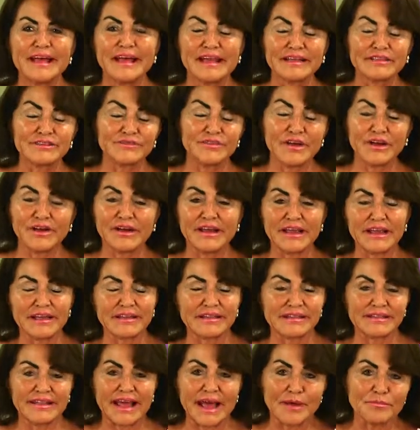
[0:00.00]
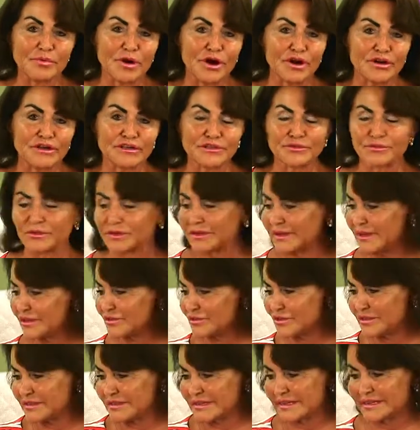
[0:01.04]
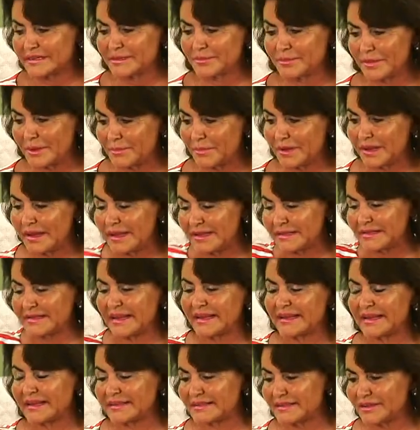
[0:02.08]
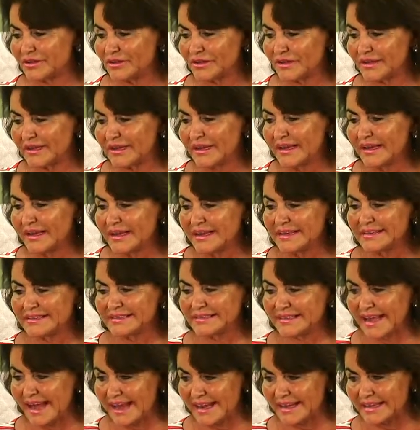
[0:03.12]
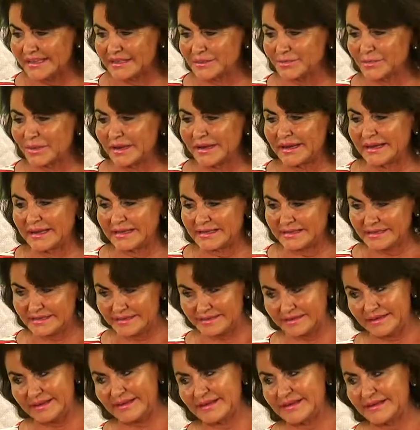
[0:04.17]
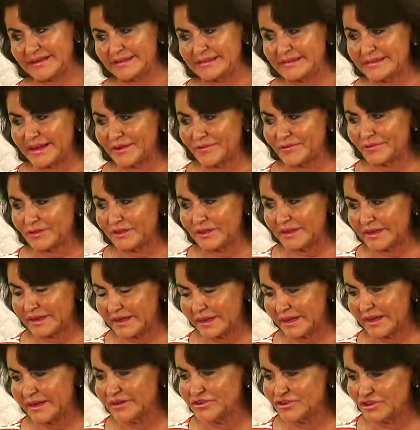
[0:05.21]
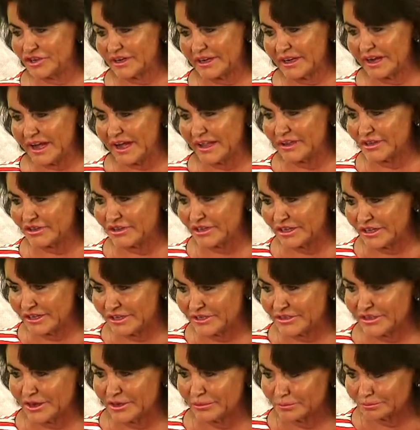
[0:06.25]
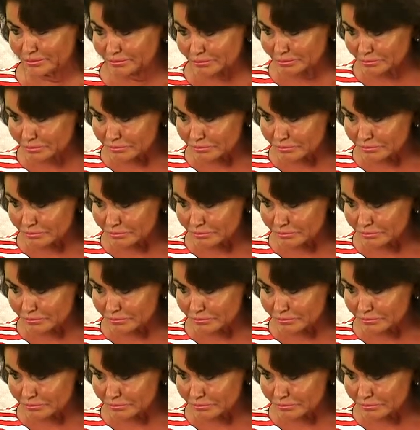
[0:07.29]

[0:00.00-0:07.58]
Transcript: It's very, it, that part is really interesting to me, because it's not necessarily science, but it is, it is definitely a genealogy. So,